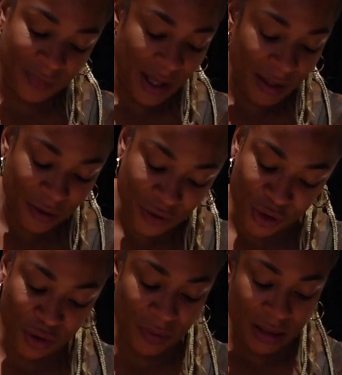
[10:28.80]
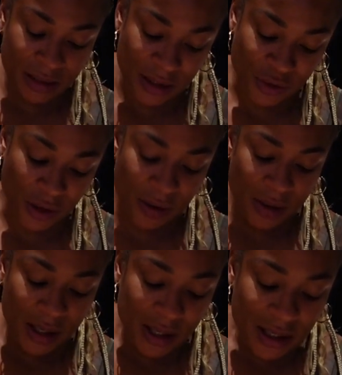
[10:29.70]
like you're chewing cilantro.
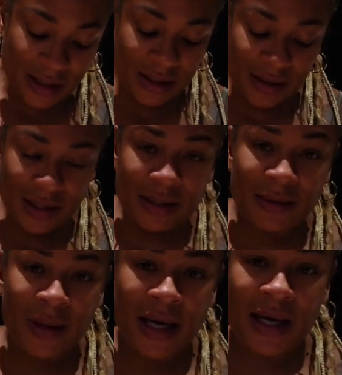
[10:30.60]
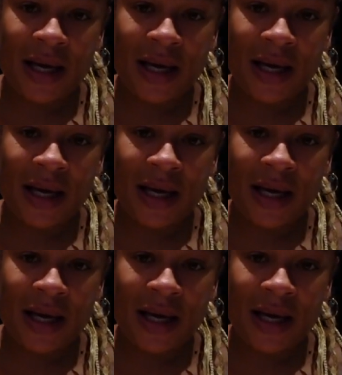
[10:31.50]
So let's make